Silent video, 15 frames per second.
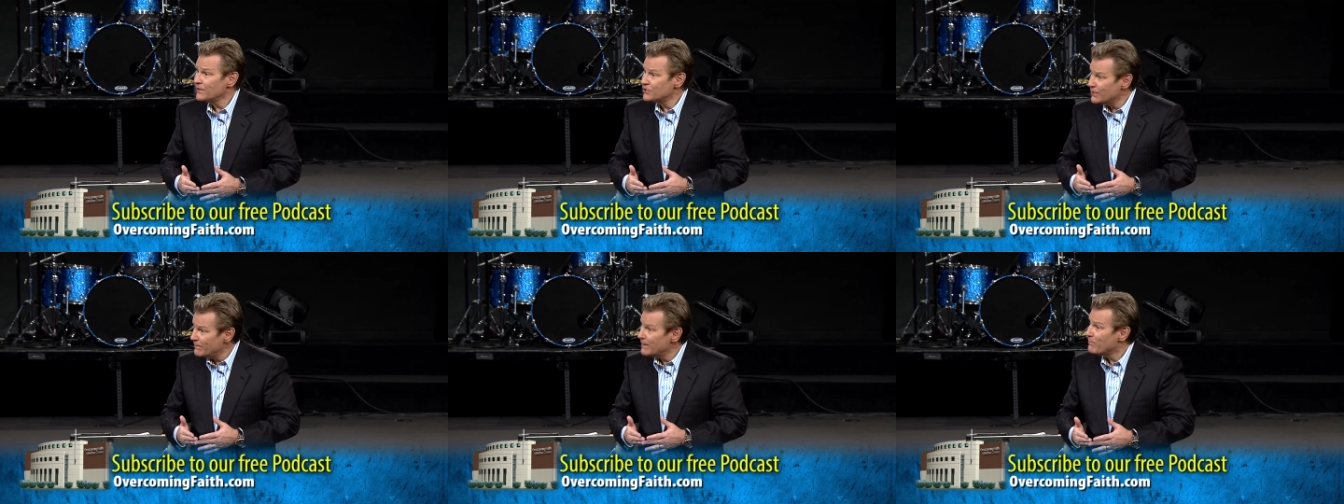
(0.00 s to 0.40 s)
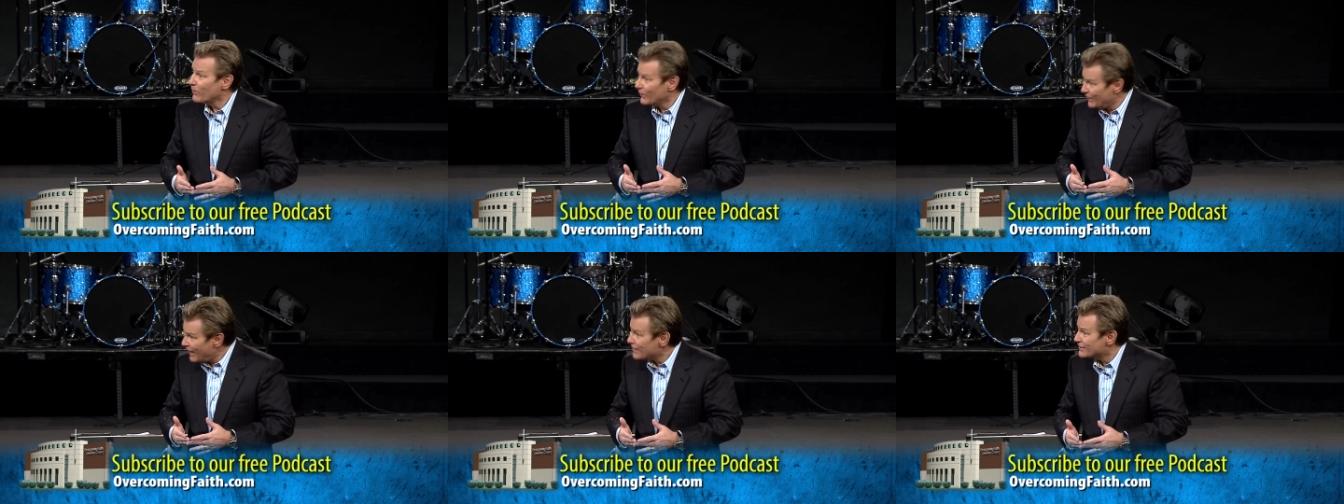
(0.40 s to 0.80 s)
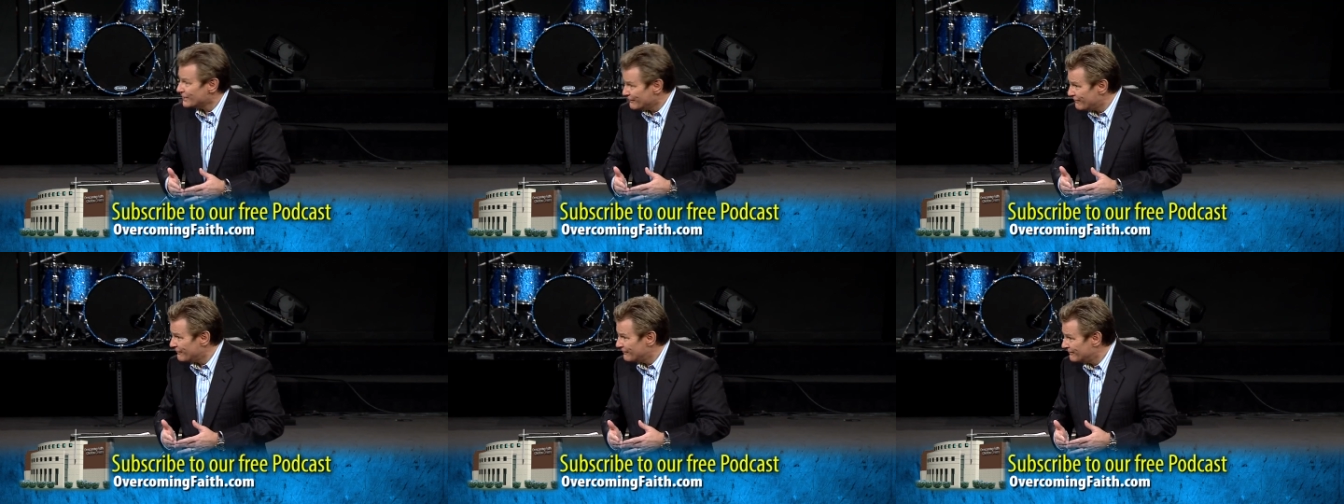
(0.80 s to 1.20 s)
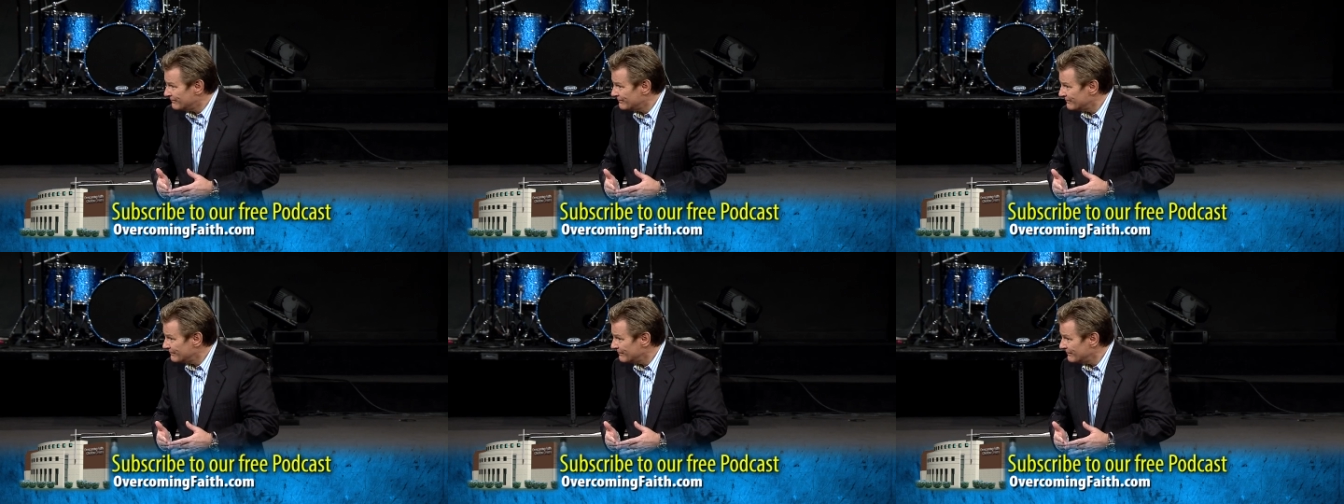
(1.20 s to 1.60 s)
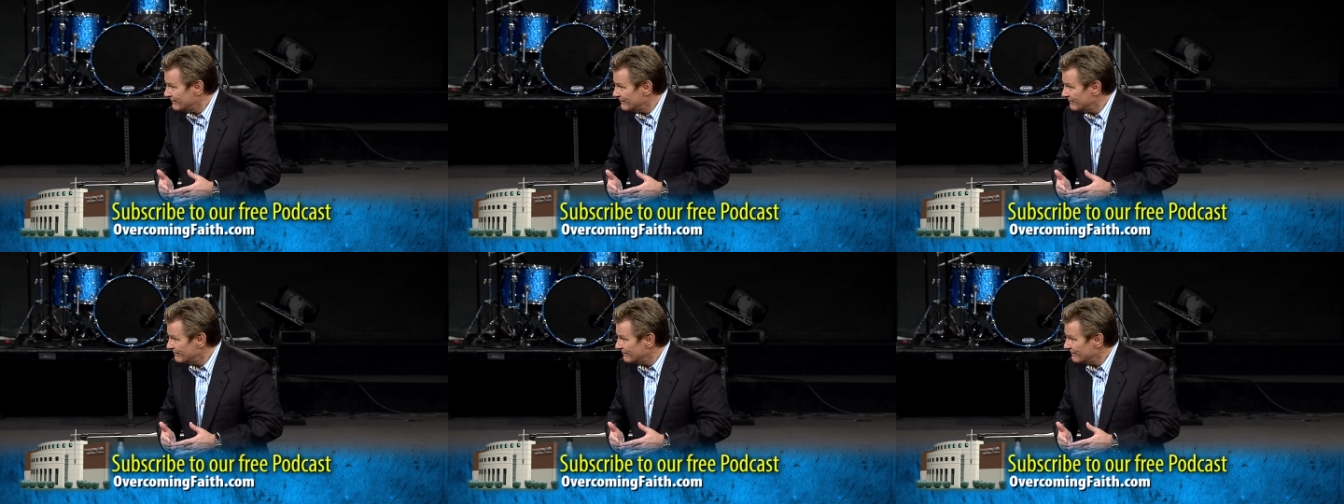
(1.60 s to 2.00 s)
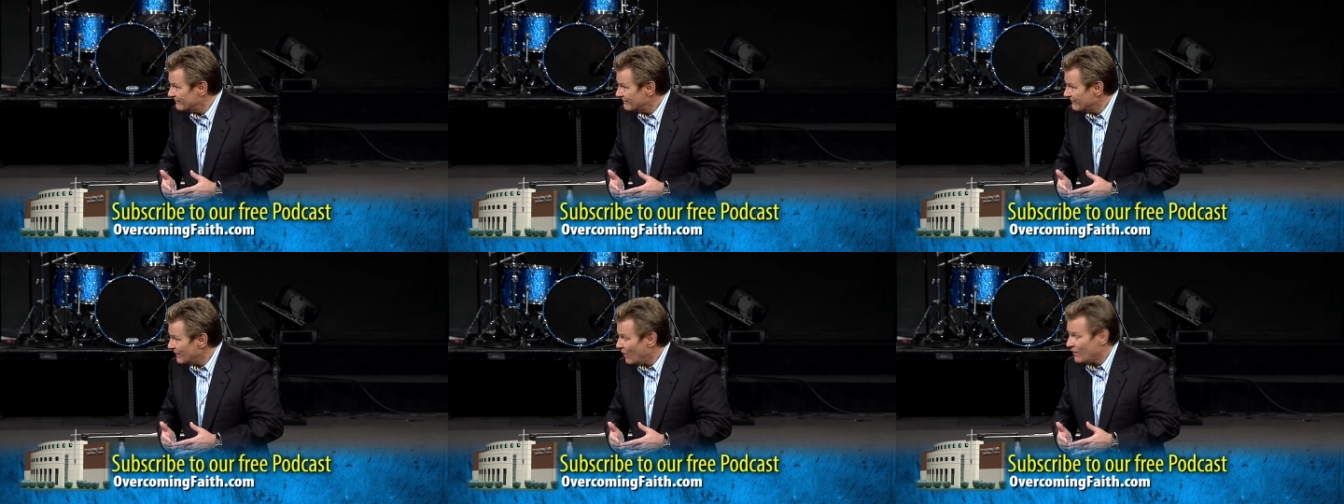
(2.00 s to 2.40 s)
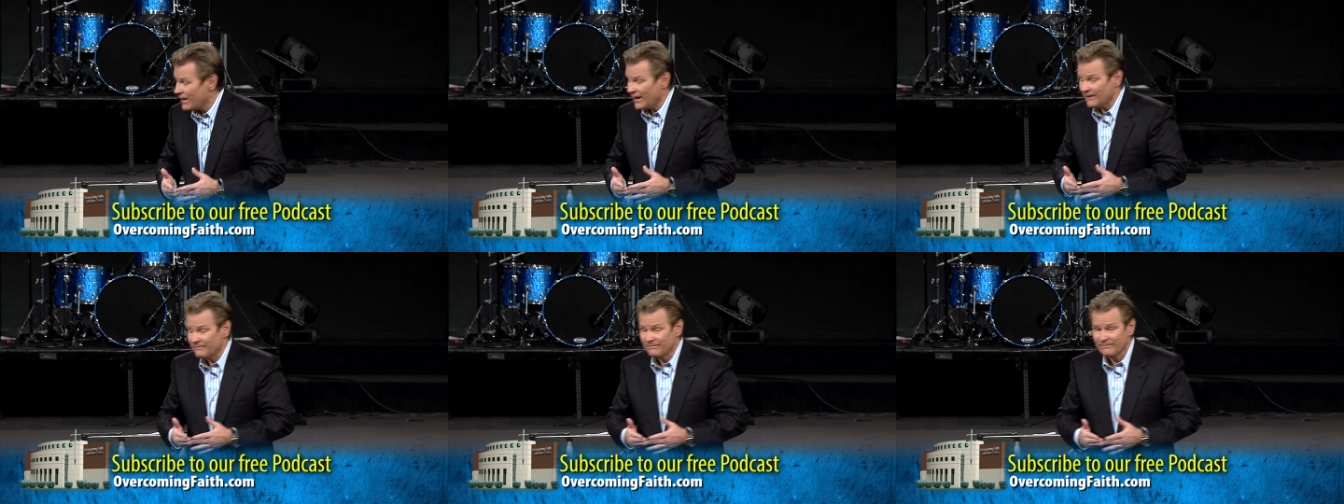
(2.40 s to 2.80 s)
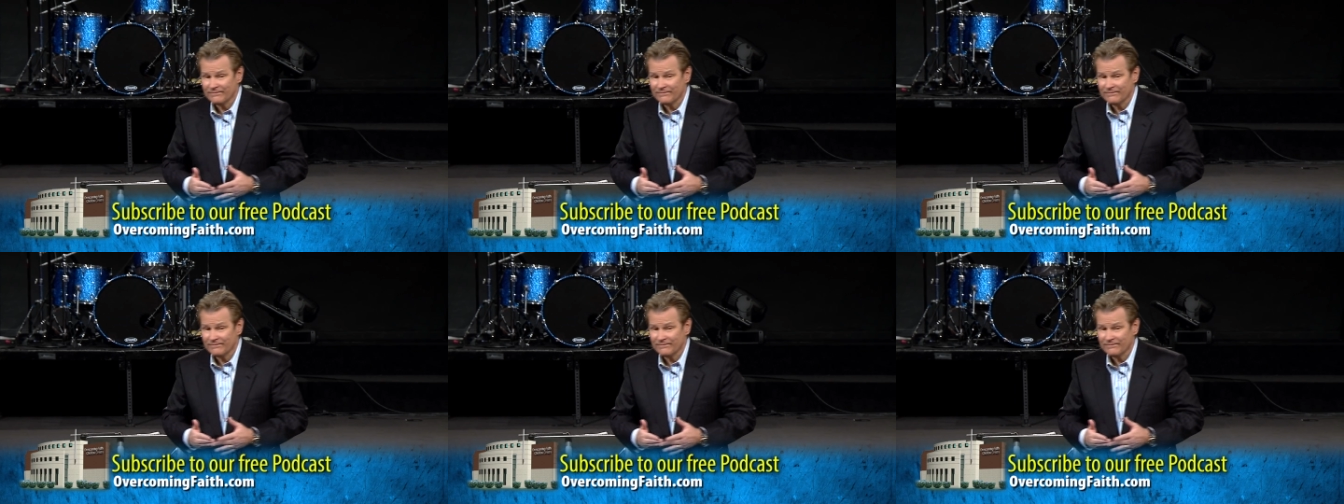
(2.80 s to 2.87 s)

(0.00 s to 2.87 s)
to be productive. Okay.